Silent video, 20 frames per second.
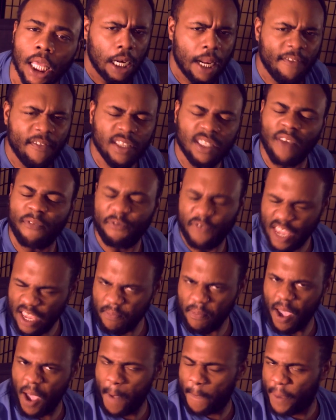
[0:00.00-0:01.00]
If it's a
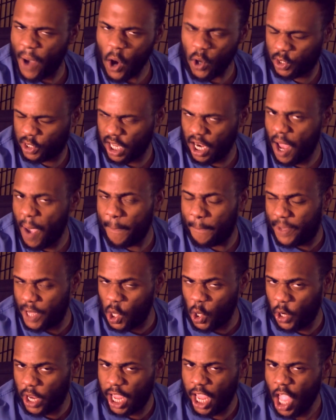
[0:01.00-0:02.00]
female posting her
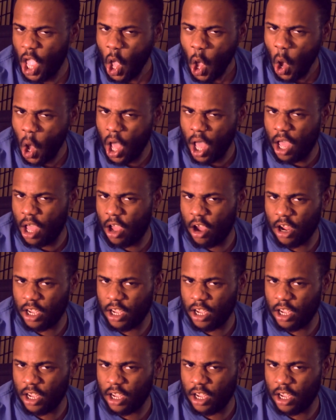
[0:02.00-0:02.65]
booty or